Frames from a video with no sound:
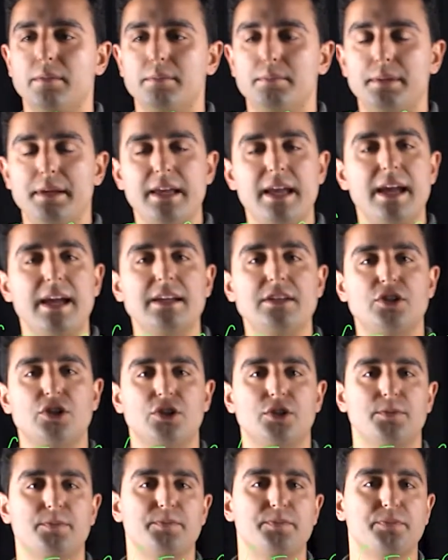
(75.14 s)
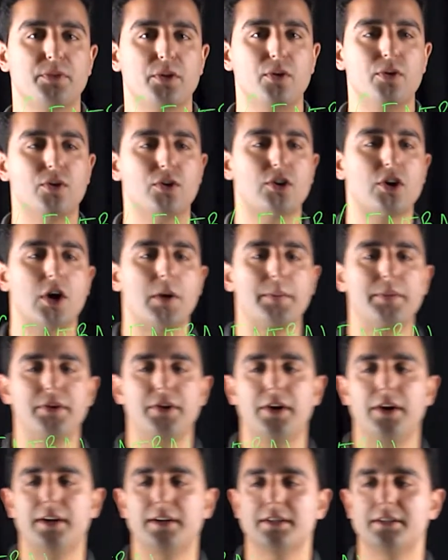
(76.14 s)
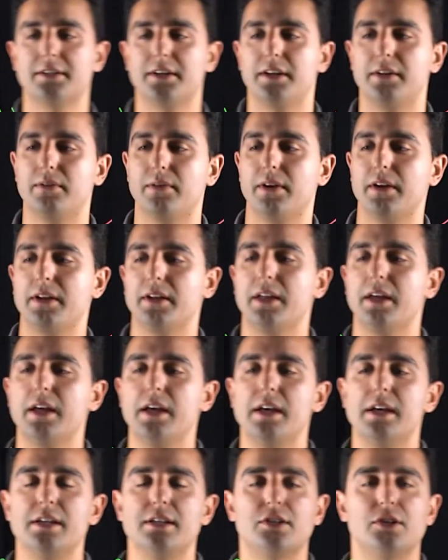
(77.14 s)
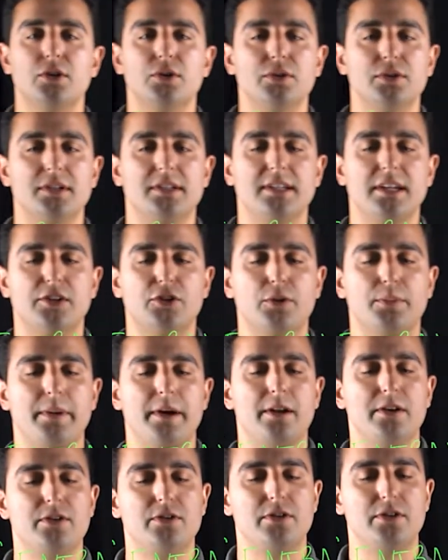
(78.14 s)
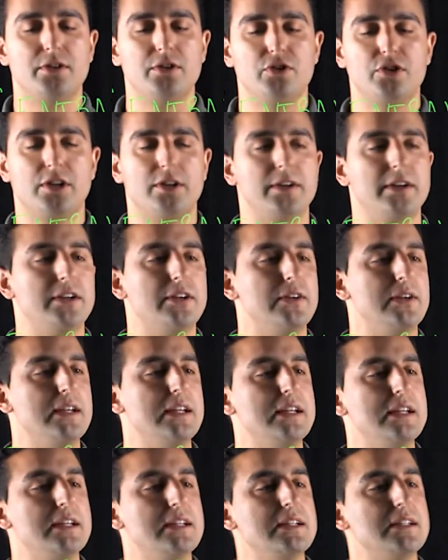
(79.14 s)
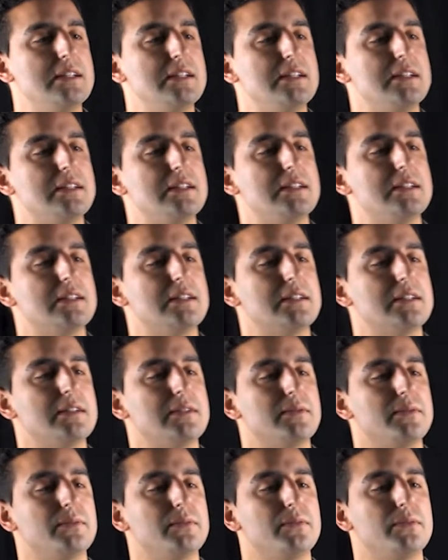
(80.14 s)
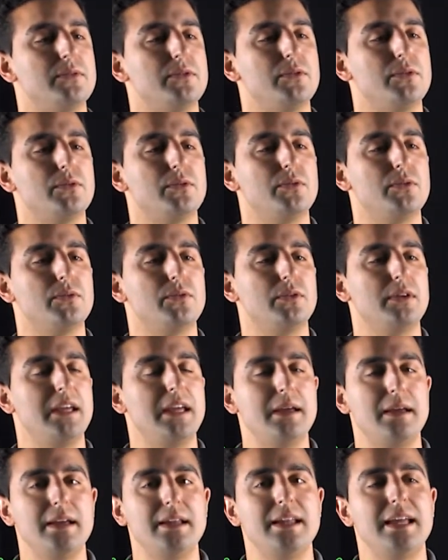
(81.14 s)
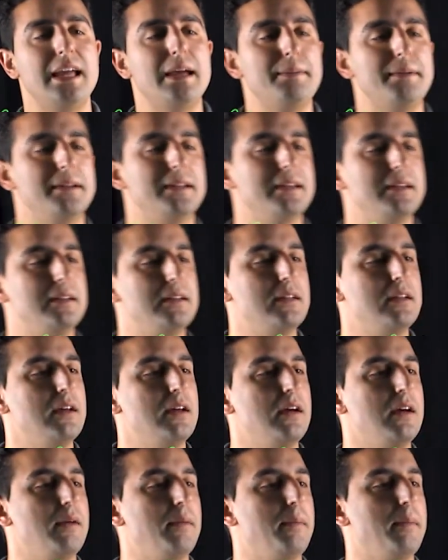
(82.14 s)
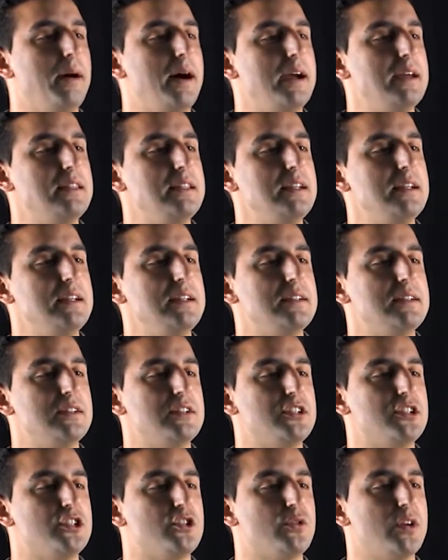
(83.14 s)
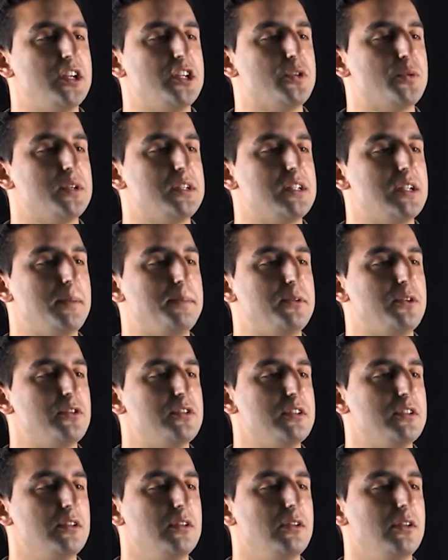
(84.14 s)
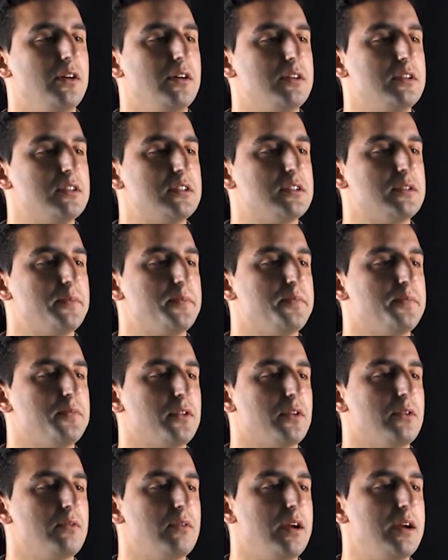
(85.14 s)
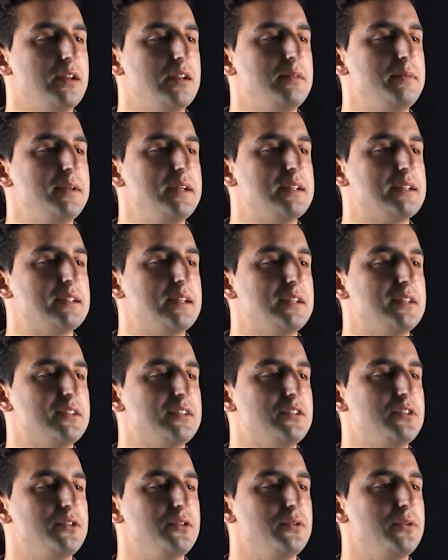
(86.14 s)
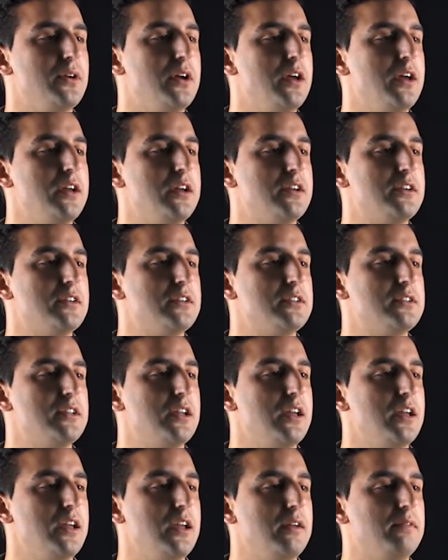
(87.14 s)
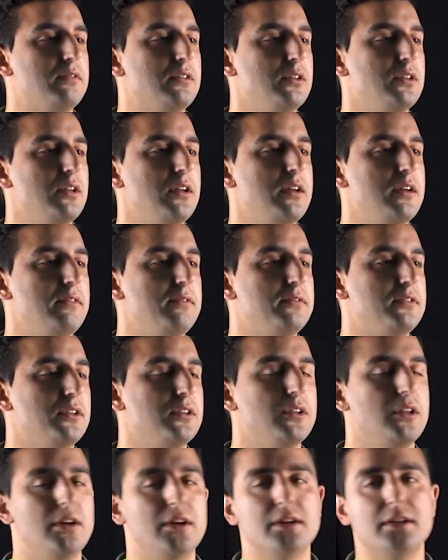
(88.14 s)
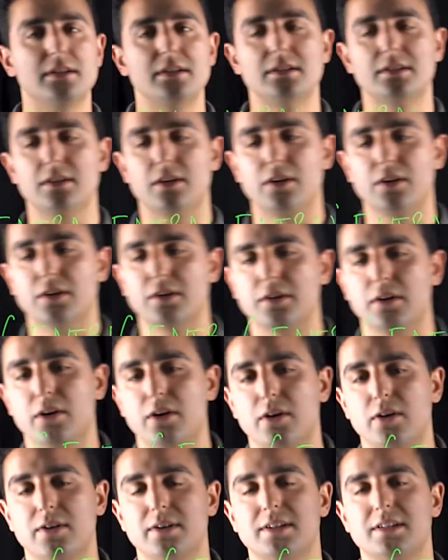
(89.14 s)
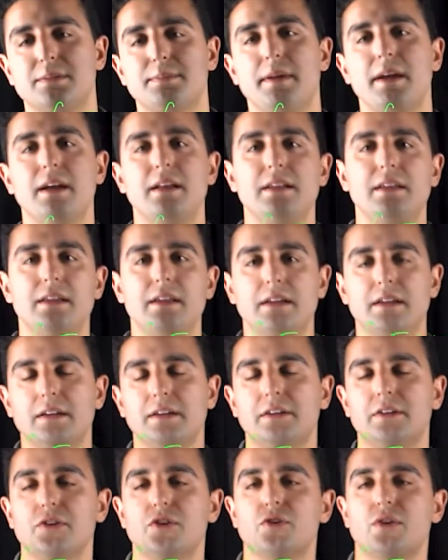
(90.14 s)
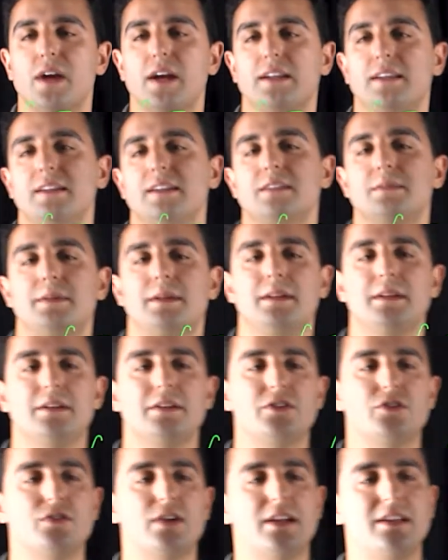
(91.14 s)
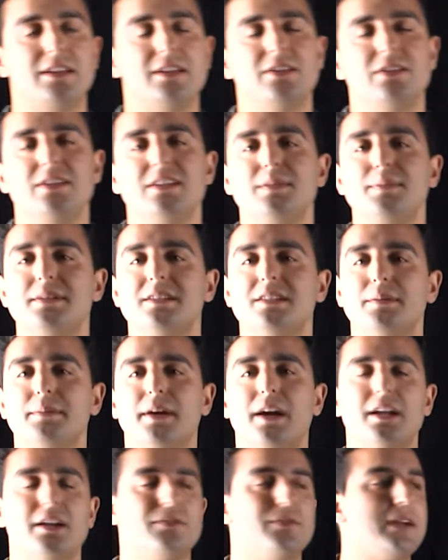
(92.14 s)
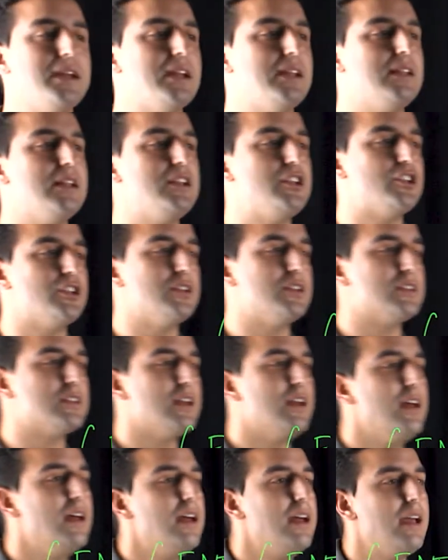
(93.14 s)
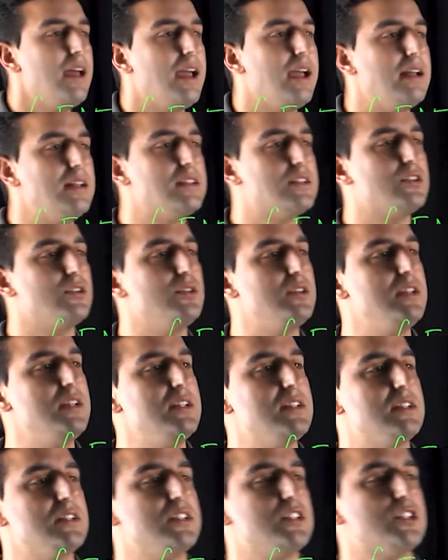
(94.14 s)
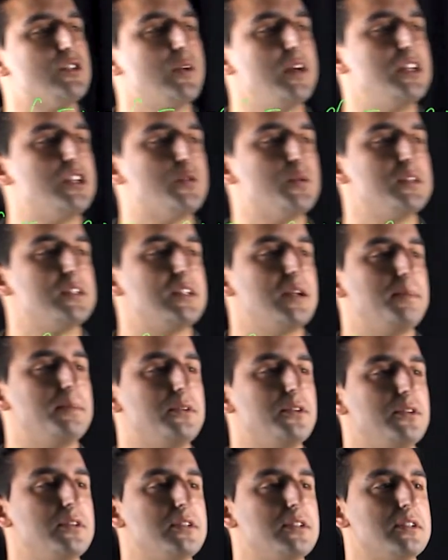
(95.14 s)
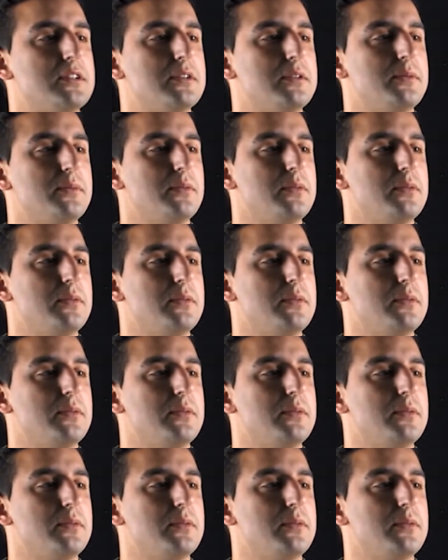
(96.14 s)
pH or carbon dioxide, right? So the central pattern generator is inhibited by these stretch receptors in the lungs, right? And it makes sense too, because if the lungs are expanding and contracting, there needs to be some kind of regulations. And so these stretch receptors